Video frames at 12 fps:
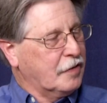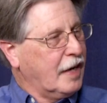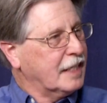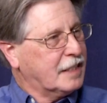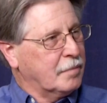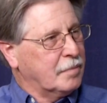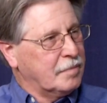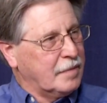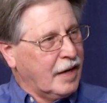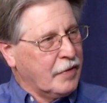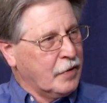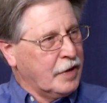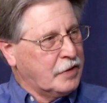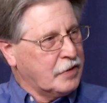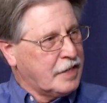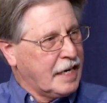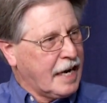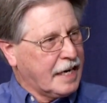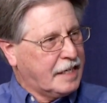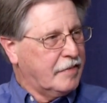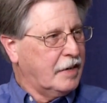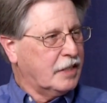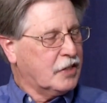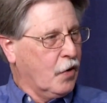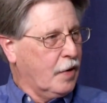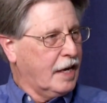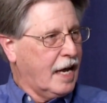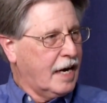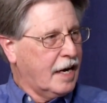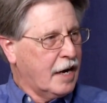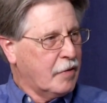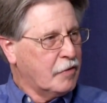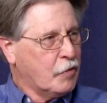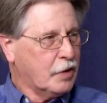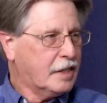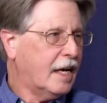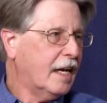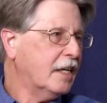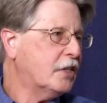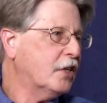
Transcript: got some other interesting activities going on at Henry Ford College.